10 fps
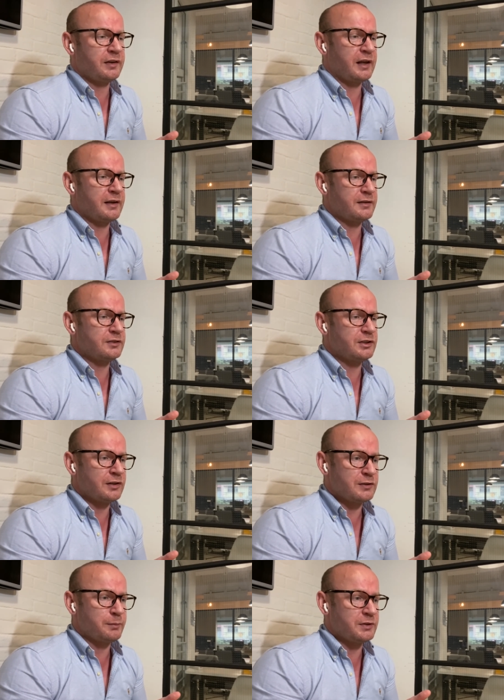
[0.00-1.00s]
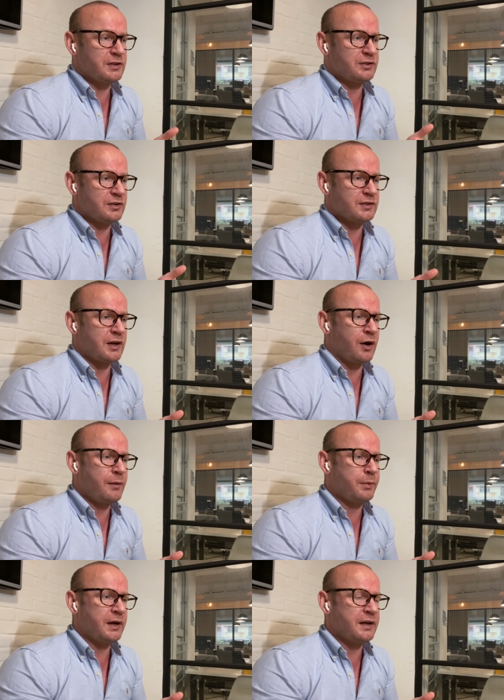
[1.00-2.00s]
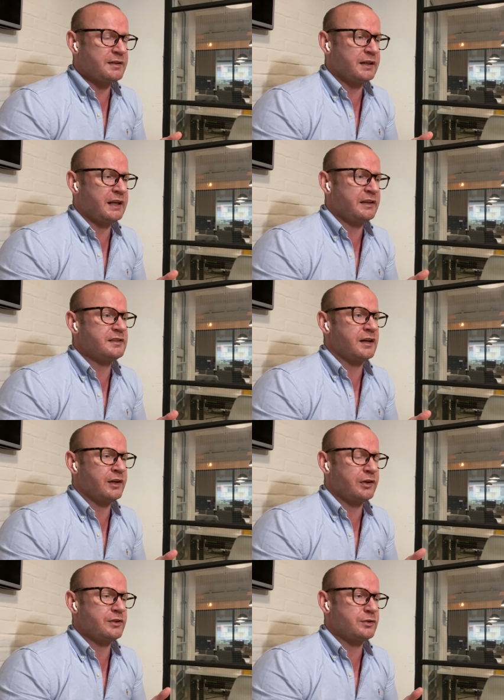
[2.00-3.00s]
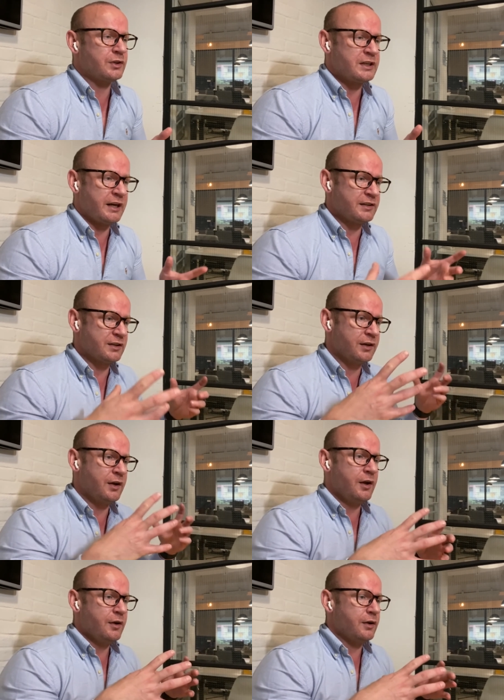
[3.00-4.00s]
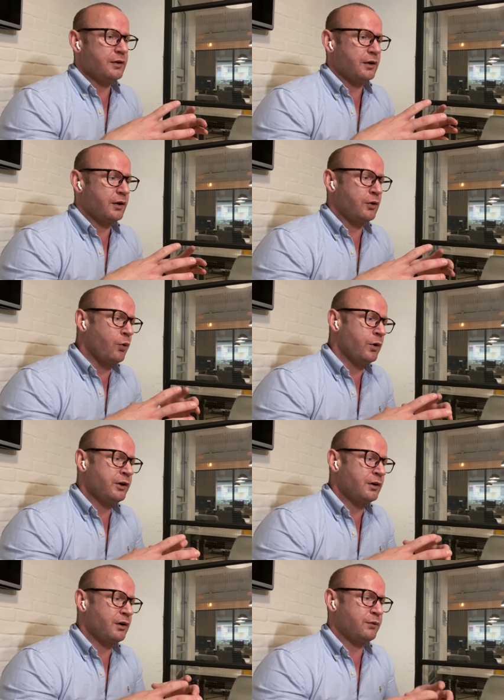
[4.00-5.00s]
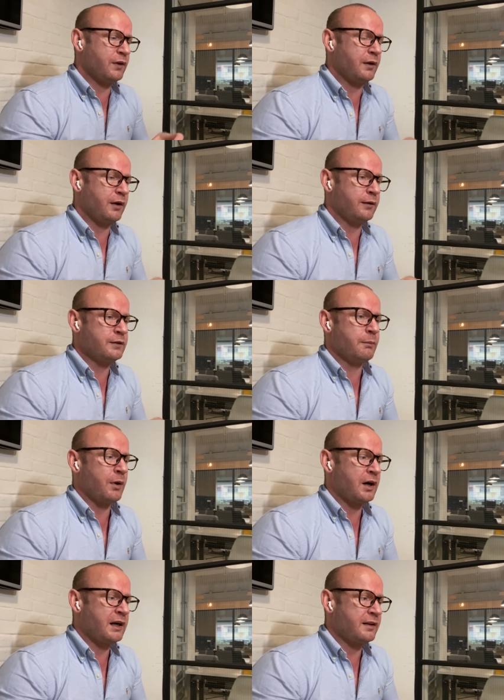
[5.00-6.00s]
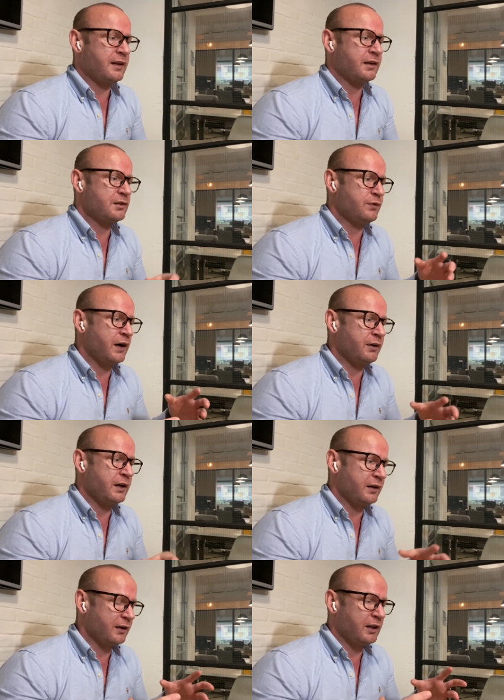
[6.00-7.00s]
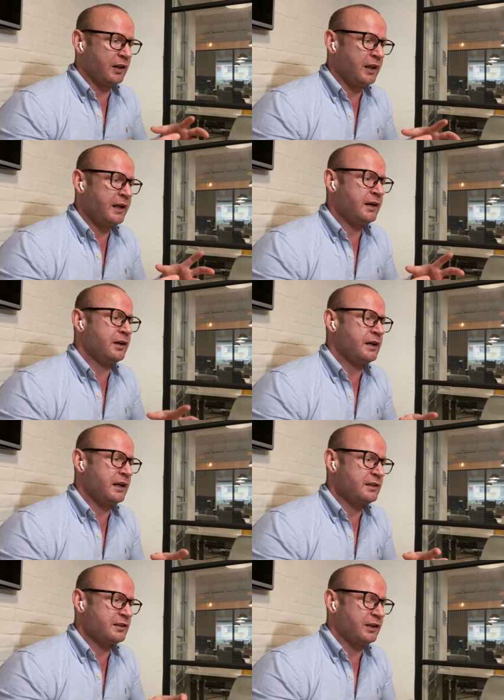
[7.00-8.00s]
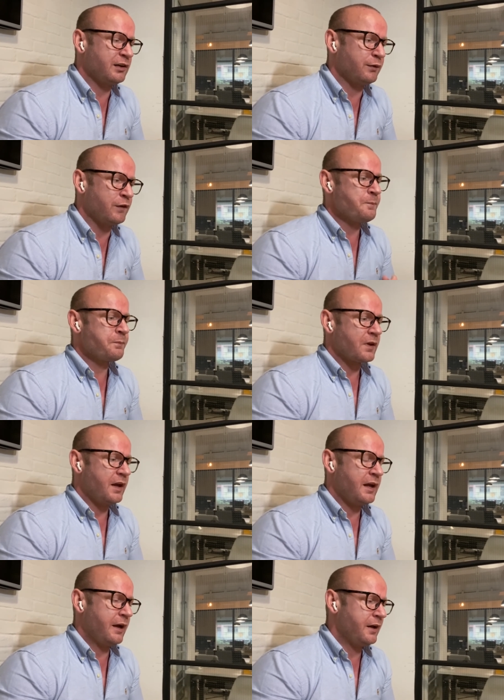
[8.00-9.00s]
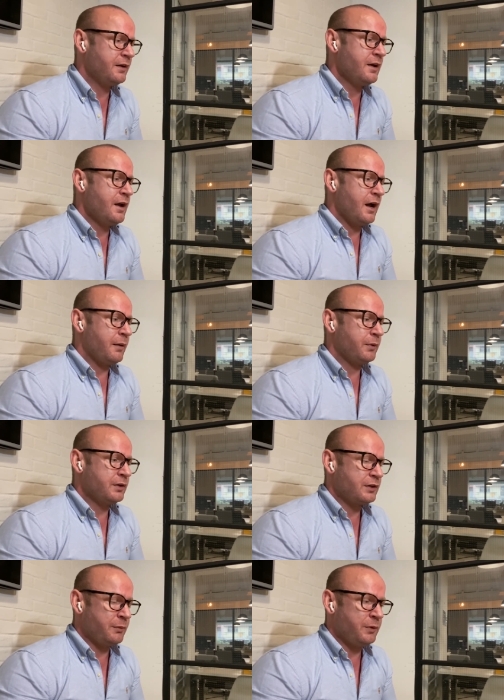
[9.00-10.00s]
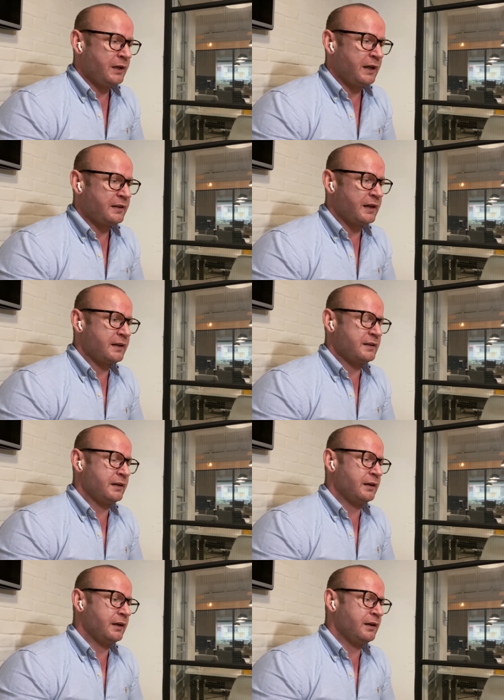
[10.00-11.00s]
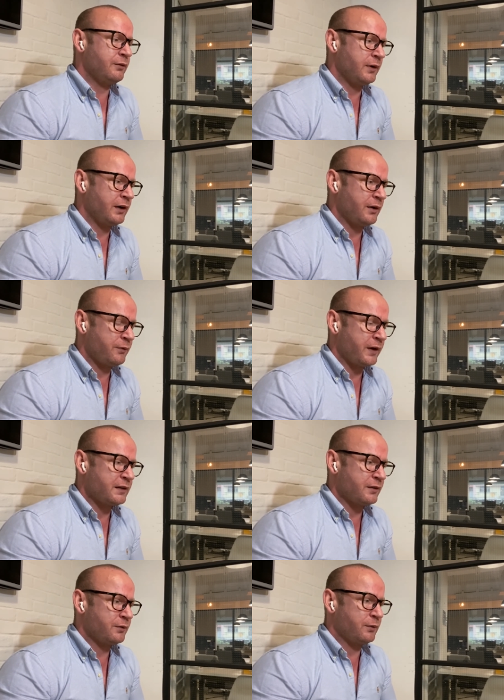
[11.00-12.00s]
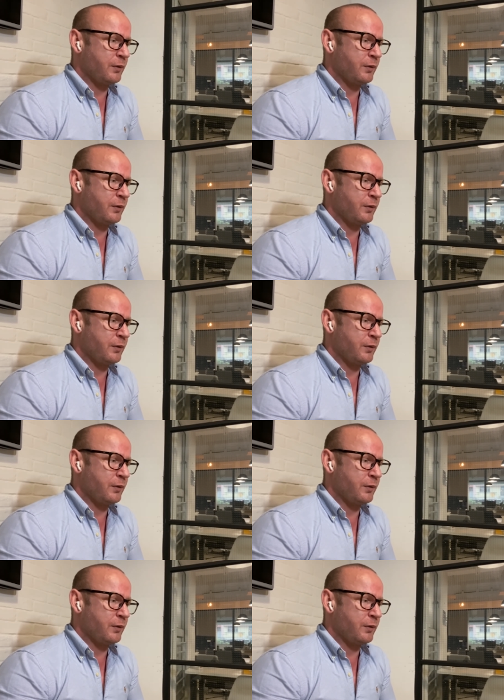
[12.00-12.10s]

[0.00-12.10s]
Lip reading: that juxtapositions our brand against others, or takes a corner of the market that is very clear and easily defined. And I'm going to communicate that in a very effective